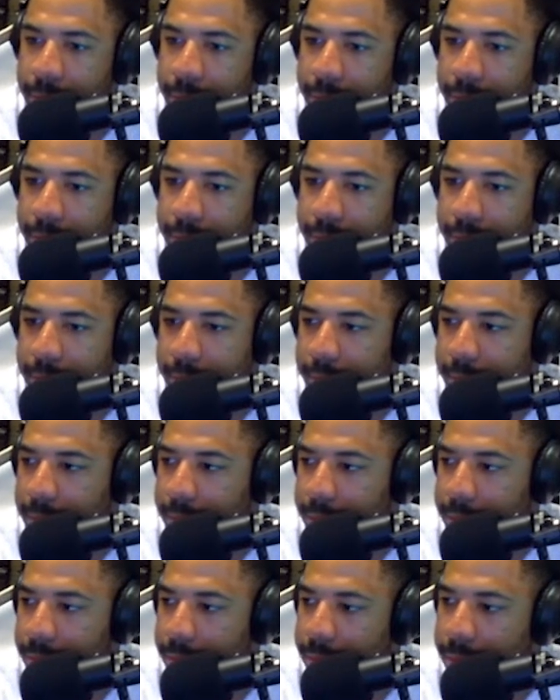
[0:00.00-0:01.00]

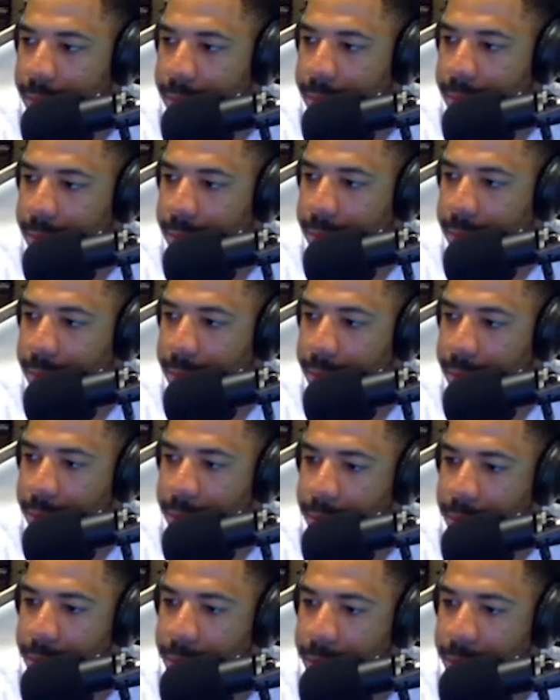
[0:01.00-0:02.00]

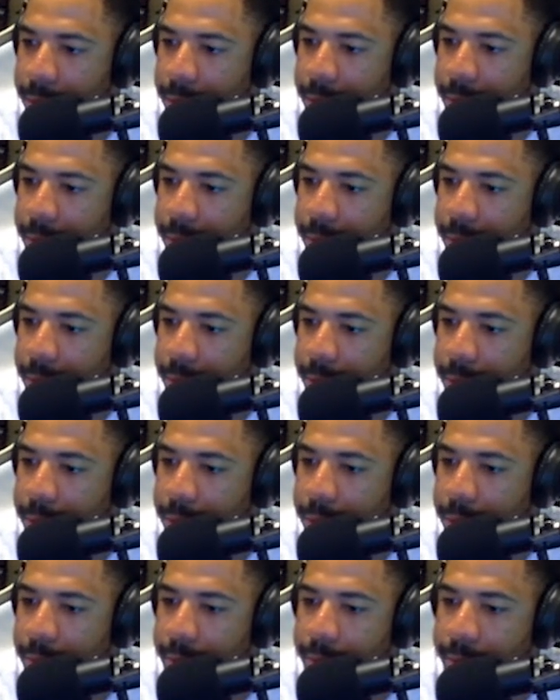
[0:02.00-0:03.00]

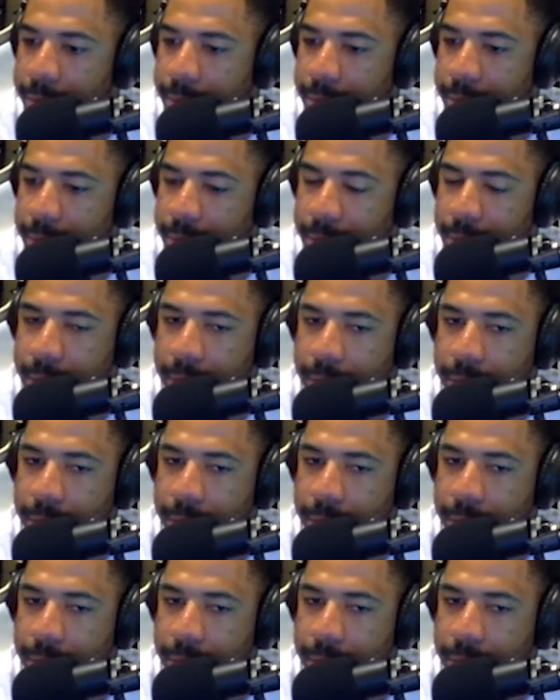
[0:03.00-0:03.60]
(not speaking)